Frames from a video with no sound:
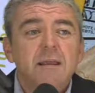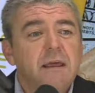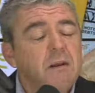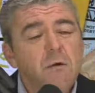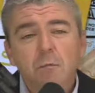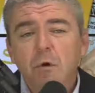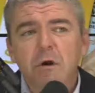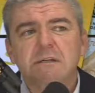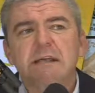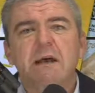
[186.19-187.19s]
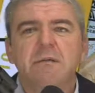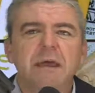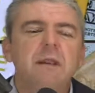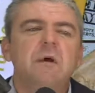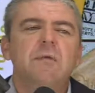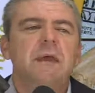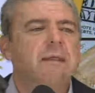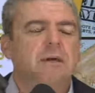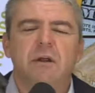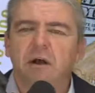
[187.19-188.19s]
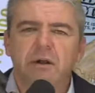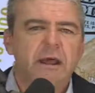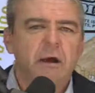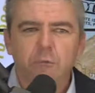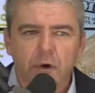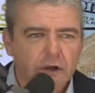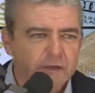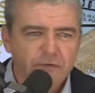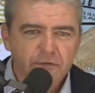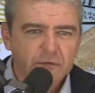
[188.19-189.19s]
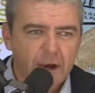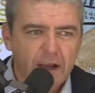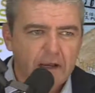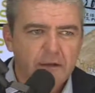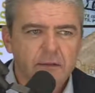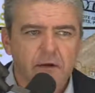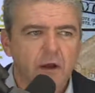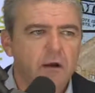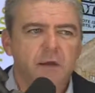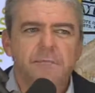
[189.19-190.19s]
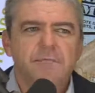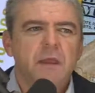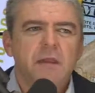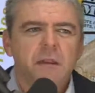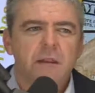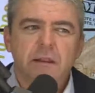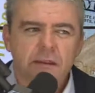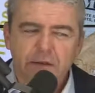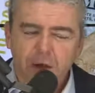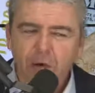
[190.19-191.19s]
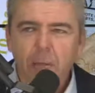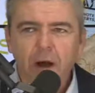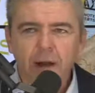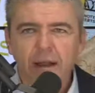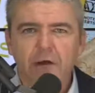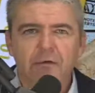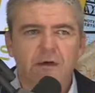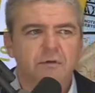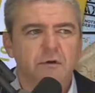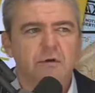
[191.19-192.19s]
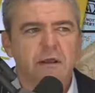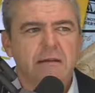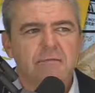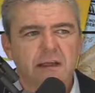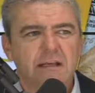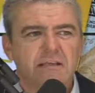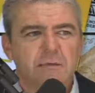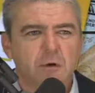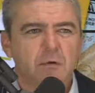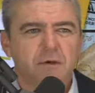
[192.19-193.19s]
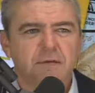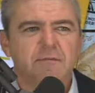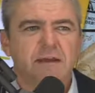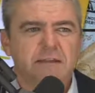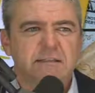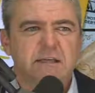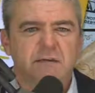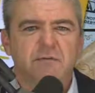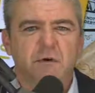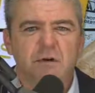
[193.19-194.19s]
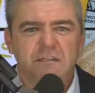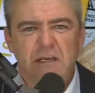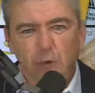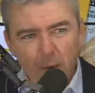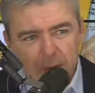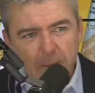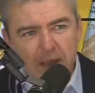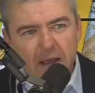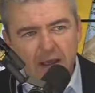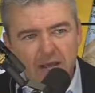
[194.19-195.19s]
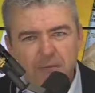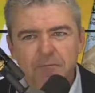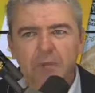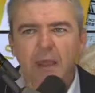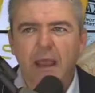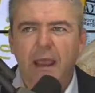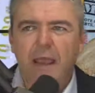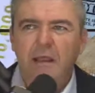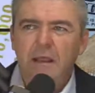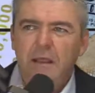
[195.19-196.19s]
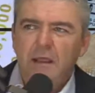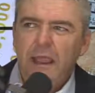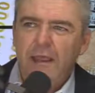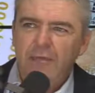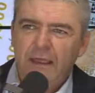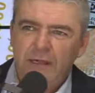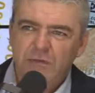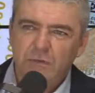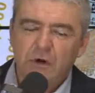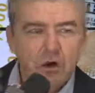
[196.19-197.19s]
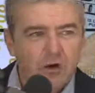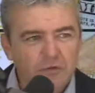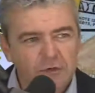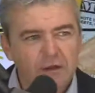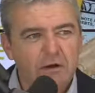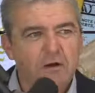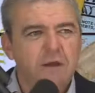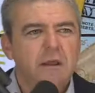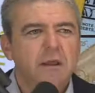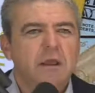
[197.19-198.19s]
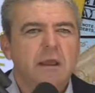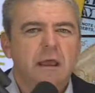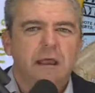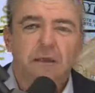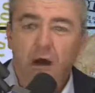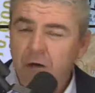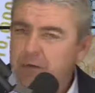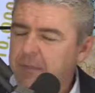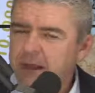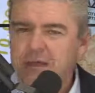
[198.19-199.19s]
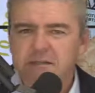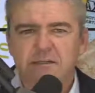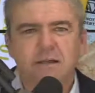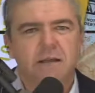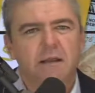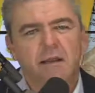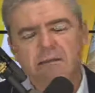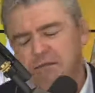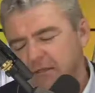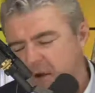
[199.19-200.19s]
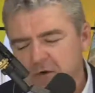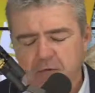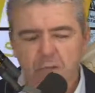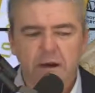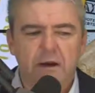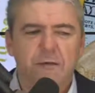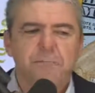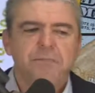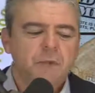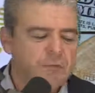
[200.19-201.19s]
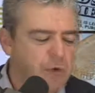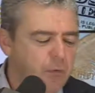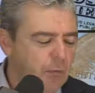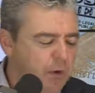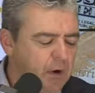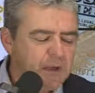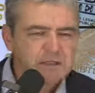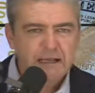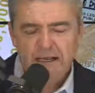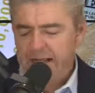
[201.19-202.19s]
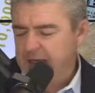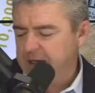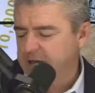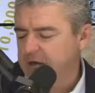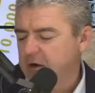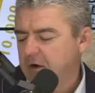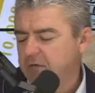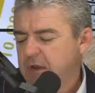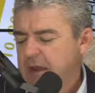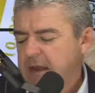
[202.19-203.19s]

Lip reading: They know it works. Now they're not going to outwork us, right? They're not going to, nobody out there is going to invest in what we invest in as far as equipment and the actual call center and the automation and the software. So we're going to stay ahead of the curve.